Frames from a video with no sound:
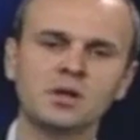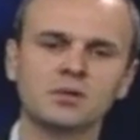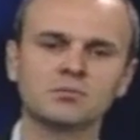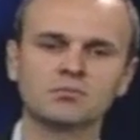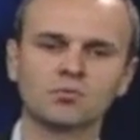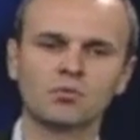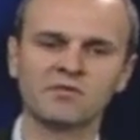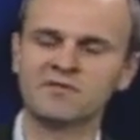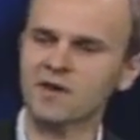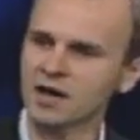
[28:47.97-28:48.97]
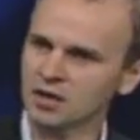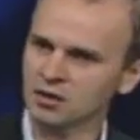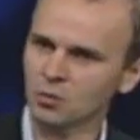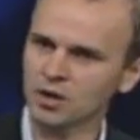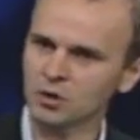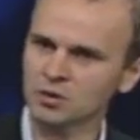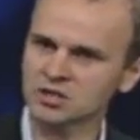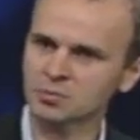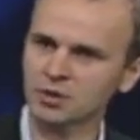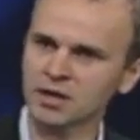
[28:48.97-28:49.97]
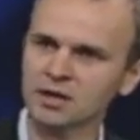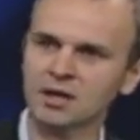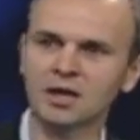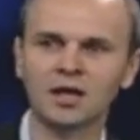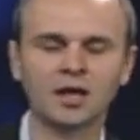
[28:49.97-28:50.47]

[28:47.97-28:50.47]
been refining the way you explain it?